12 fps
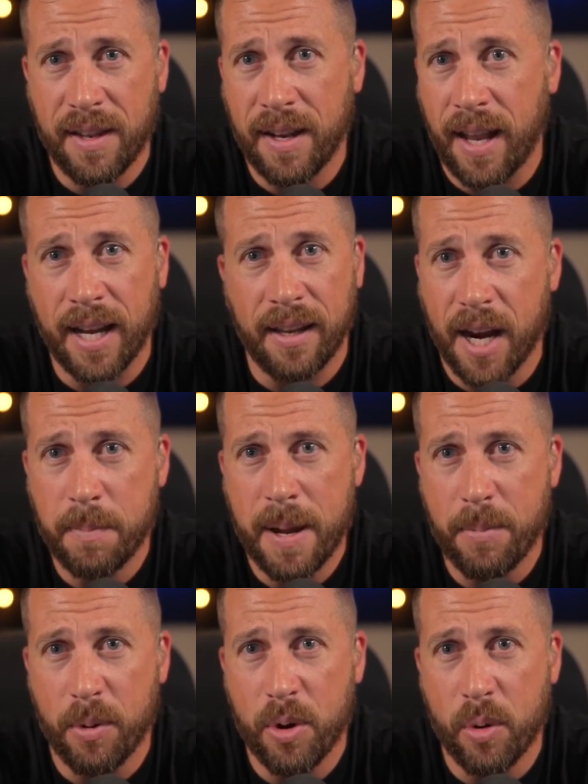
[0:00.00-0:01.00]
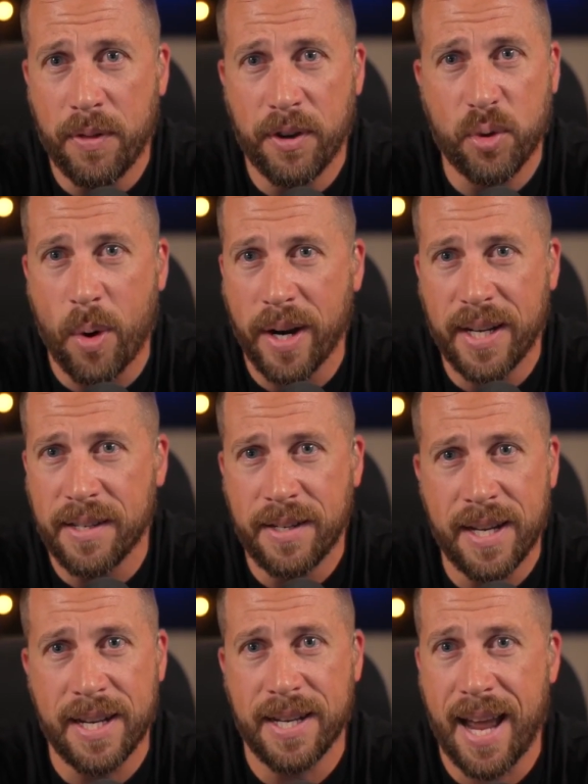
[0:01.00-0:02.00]
And like a lot of people who were in their 20s and
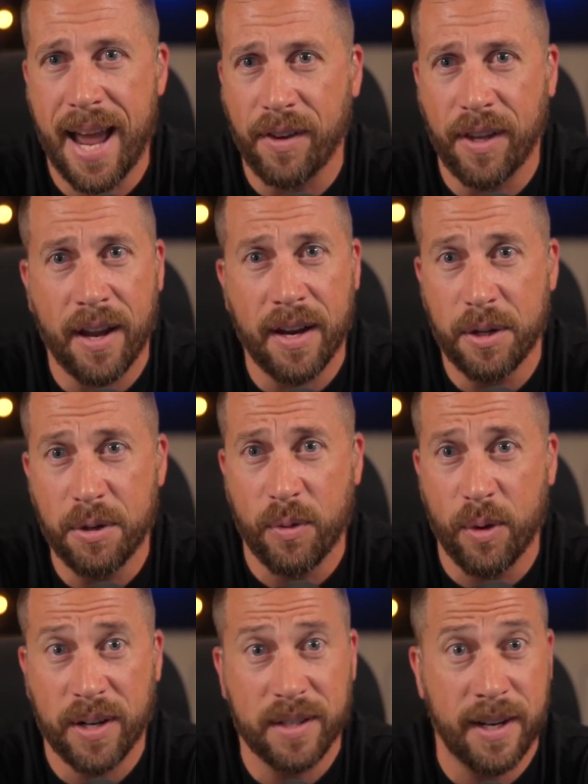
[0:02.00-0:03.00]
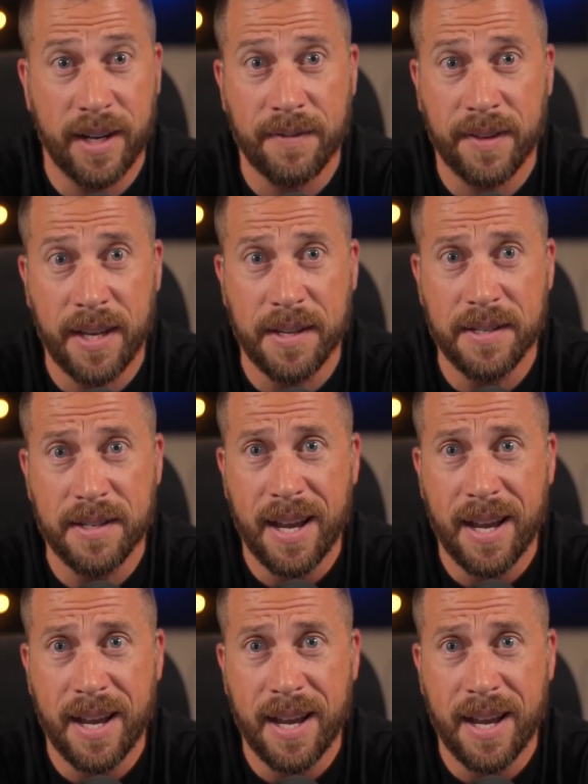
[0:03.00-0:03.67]
didn't have a lot of use for it because I didn't have kids,